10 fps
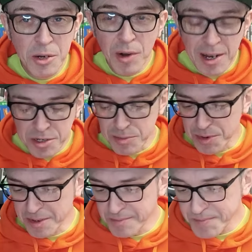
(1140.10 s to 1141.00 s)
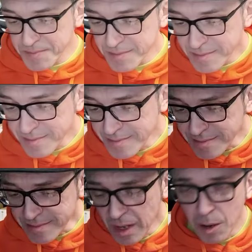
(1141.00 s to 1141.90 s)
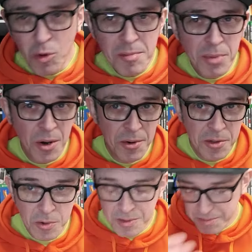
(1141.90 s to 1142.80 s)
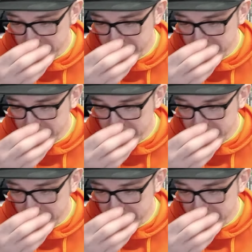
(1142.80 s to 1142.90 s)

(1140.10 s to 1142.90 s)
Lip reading: crazy money. I wouldn't buy another one